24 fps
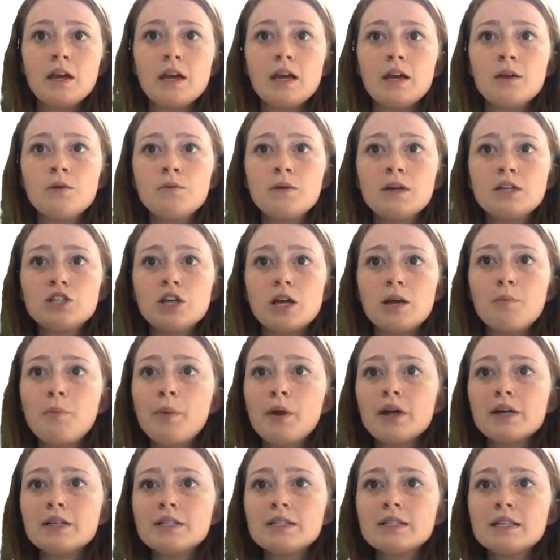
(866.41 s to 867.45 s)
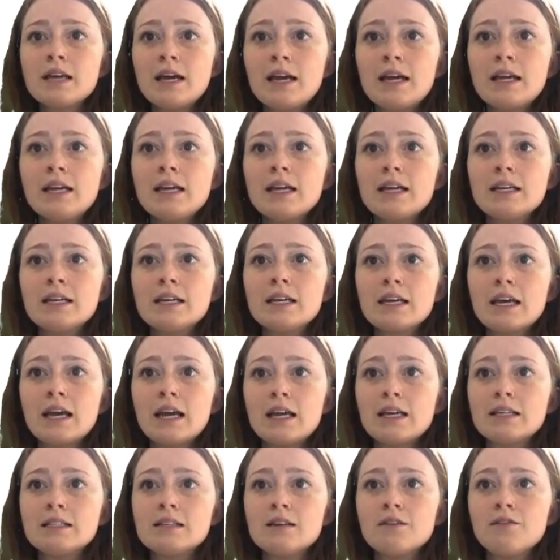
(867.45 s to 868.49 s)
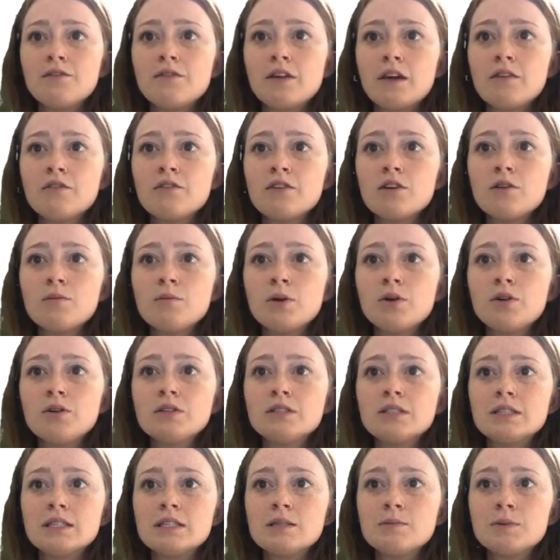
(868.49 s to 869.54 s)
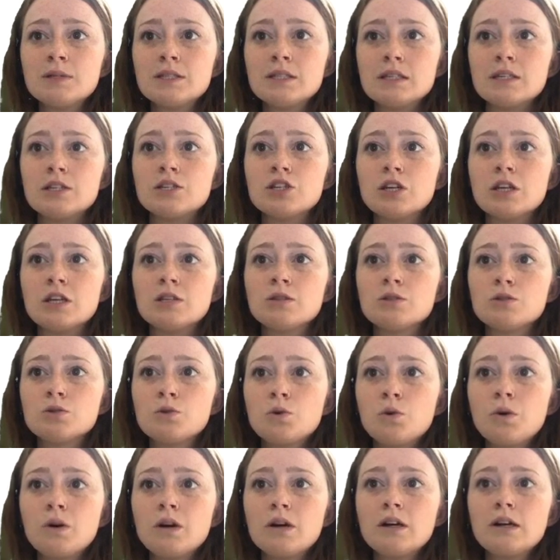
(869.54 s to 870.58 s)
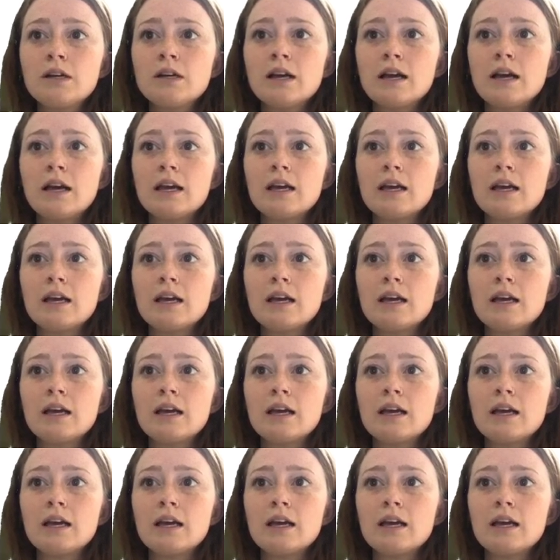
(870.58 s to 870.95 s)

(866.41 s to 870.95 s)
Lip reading: in which a plus sign indicates a favorable disposition toward